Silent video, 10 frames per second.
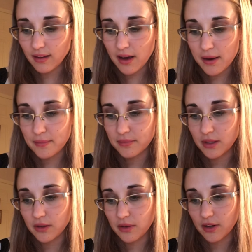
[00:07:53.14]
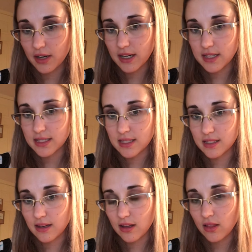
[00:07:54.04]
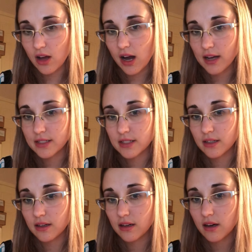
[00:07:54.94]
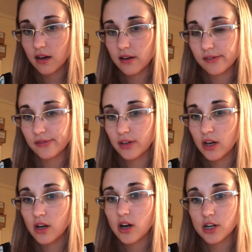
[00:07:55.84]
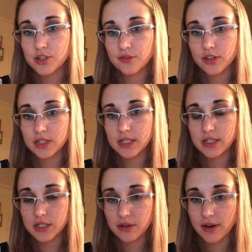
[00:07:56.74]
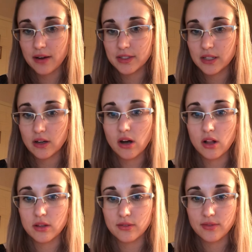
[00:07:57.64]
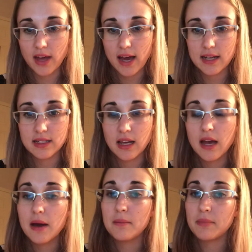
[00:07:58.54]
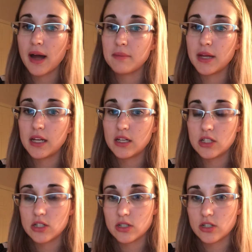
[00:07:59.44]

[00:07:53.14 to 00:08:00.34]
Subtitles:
There is a lot of controversy surrounding all of that, but making